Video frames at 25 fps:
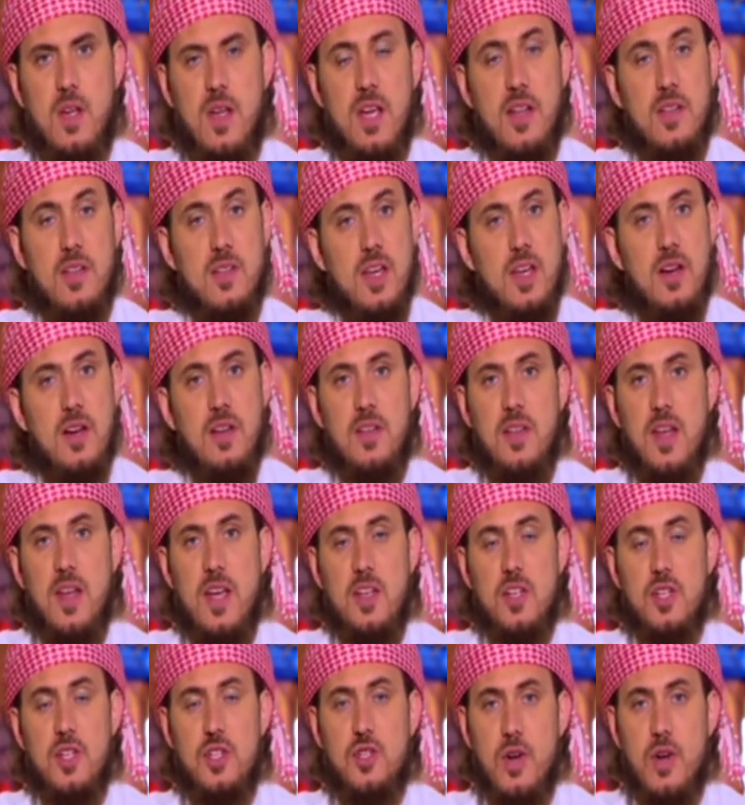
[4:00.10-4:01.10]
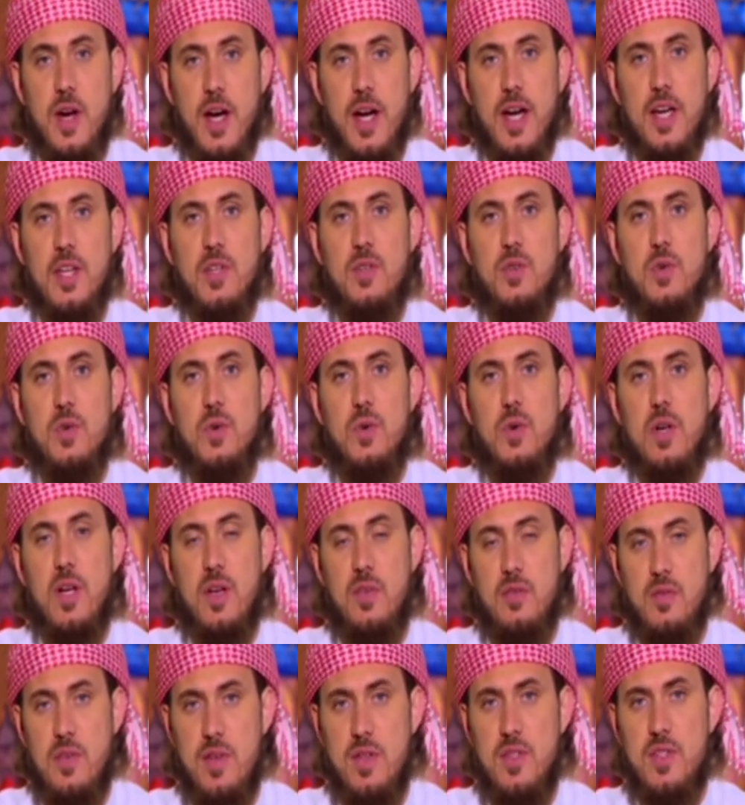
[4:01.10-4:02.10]
In the end of the day, they're trying to
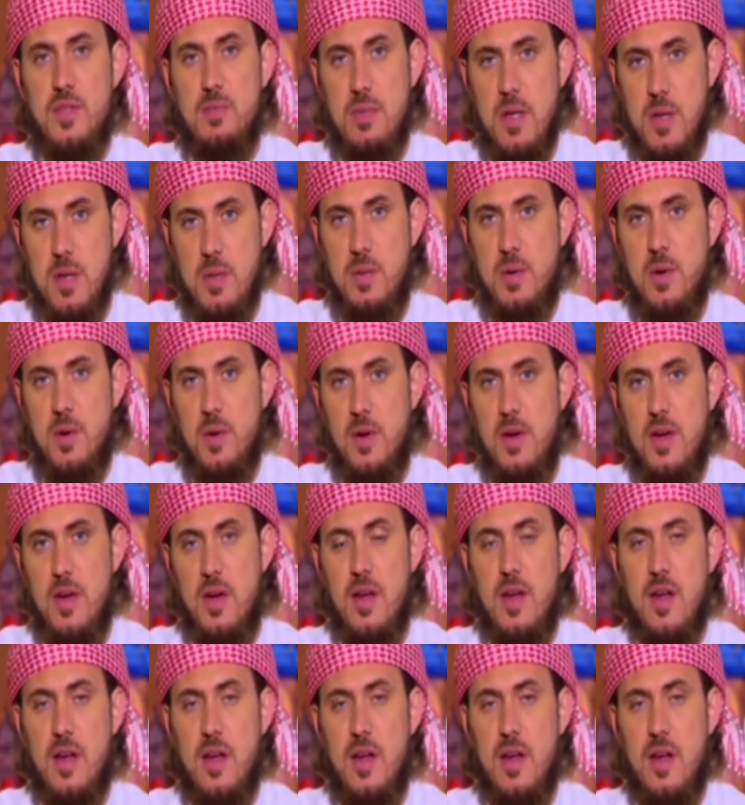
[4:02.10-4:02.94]
convince people